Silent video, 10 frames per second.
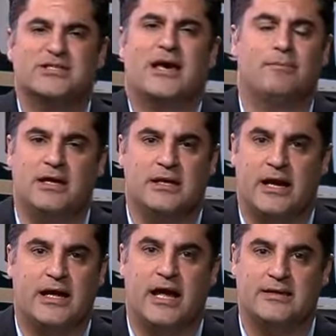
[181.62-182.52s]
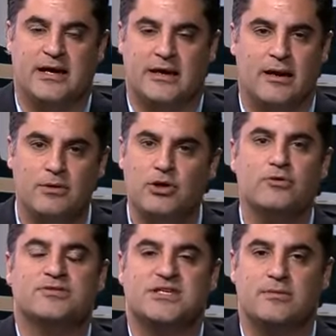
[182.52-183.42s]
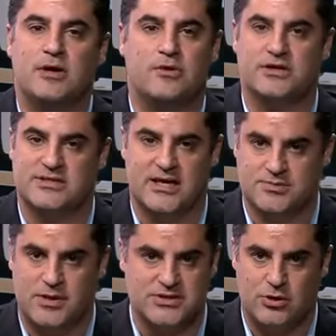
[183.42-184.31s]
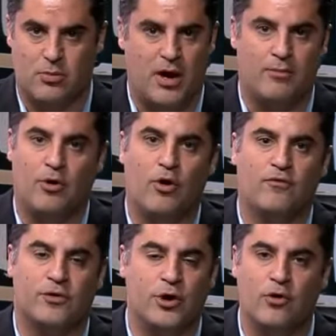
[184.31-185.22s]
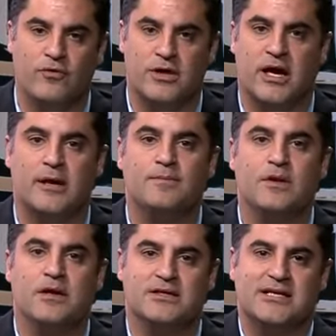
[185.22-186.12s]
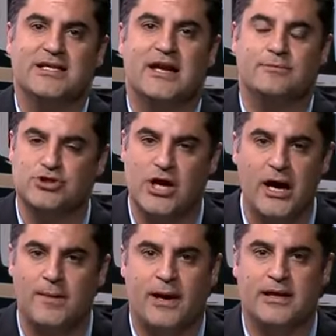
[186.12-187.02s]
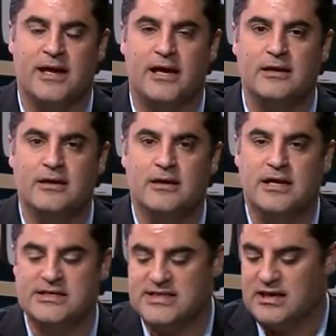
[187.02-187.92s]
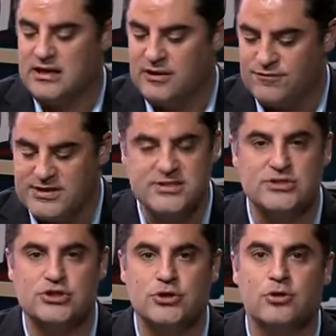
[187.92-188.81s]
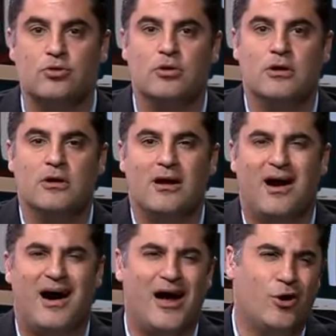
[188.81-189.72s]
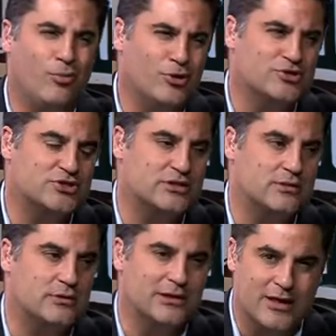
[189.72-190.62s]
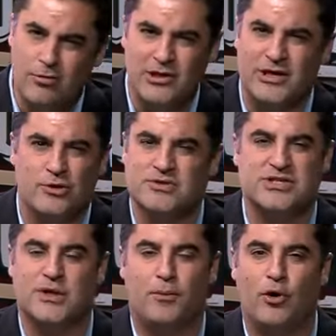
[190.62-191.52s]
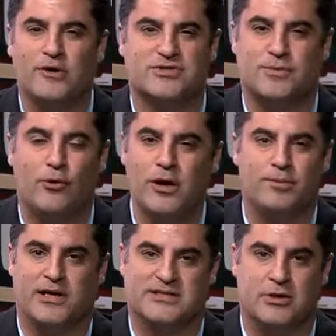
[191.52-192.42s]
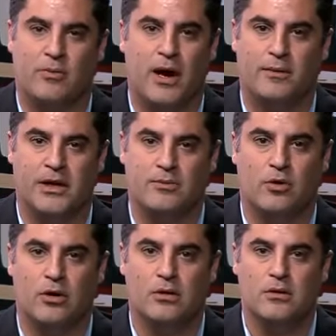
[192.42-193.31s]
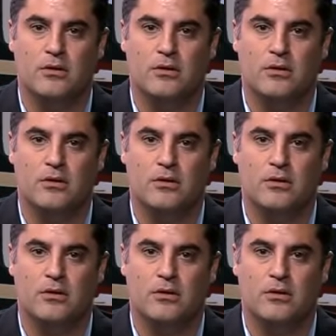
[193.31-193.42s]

what does that mean that I can't take it? I mean, you've seen me criticize President Obama over and over again. It's not that I'm shy about that. It's that if this is true, I almost literally don't see the point of supporting President Obama anymore.